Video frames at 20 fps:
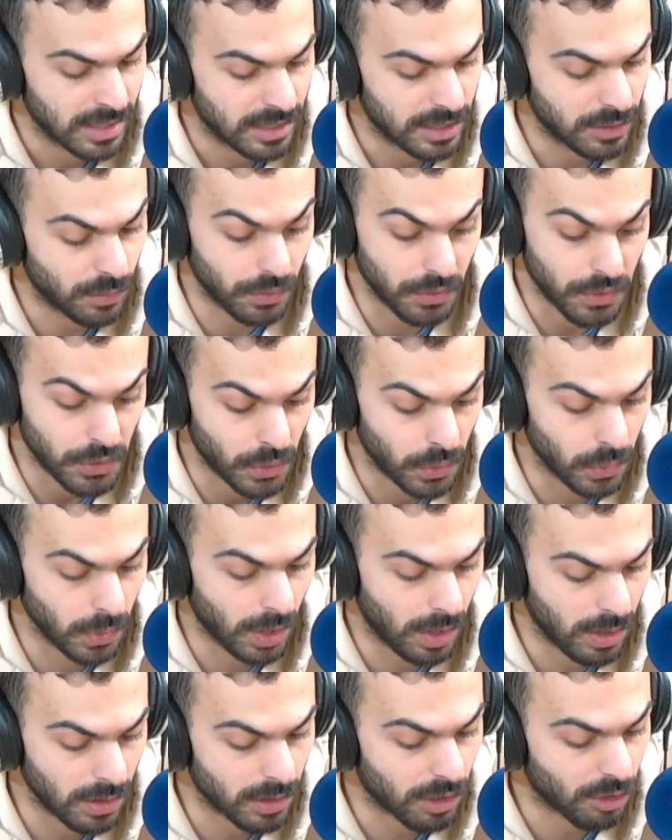you will no
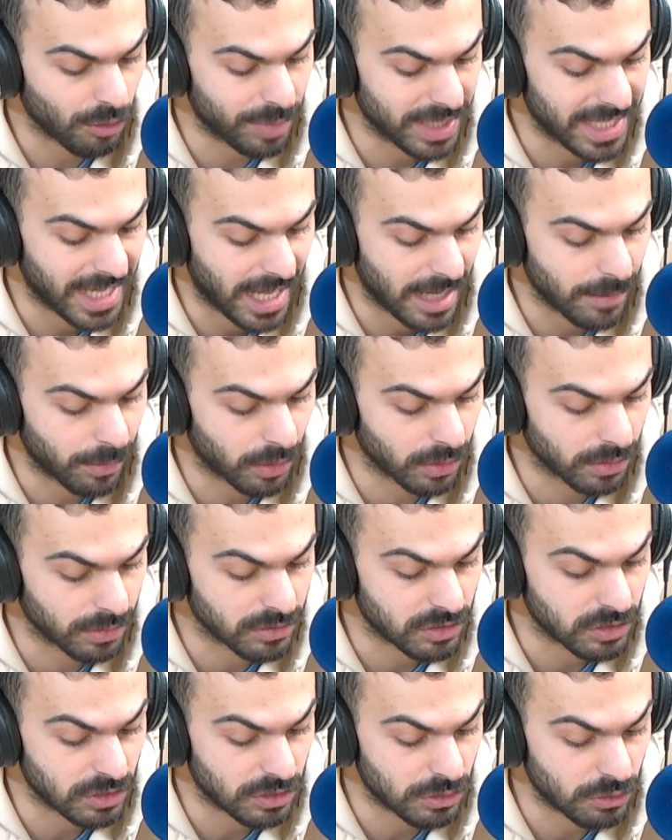longer be able
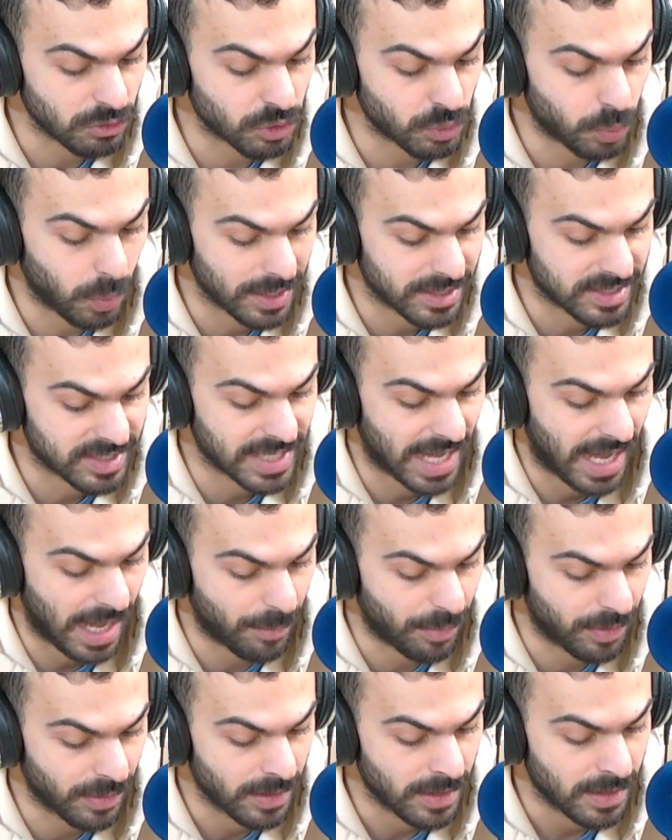to use
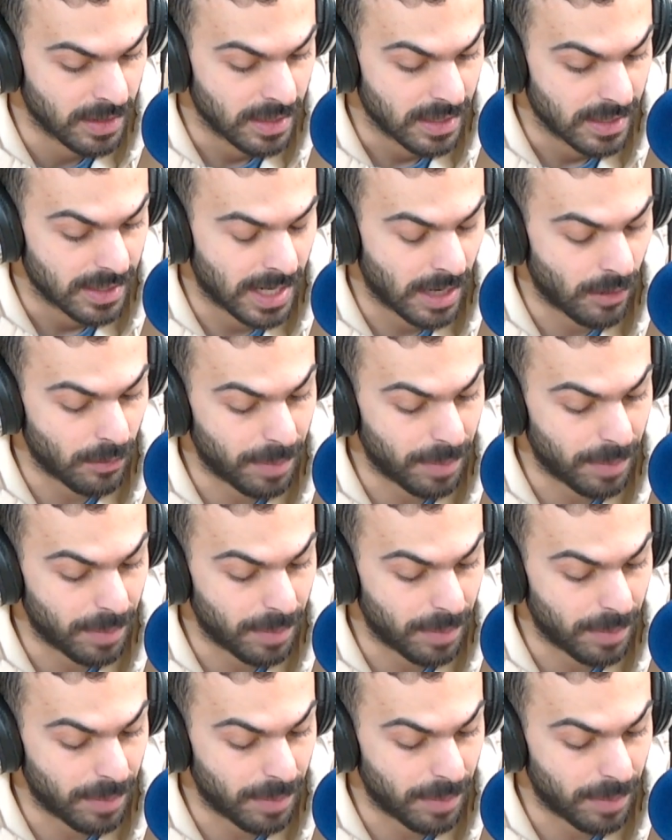WhatsApp. Now,